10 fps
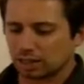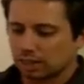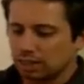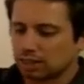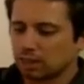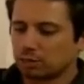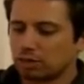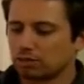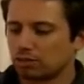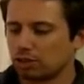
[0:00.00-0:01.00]
and it's
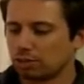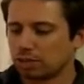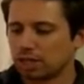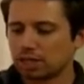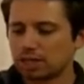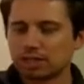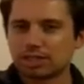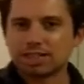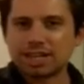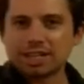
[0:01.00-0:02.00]
coming from the
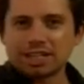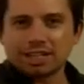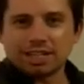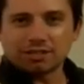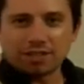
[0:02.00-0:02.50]
Santa Ynez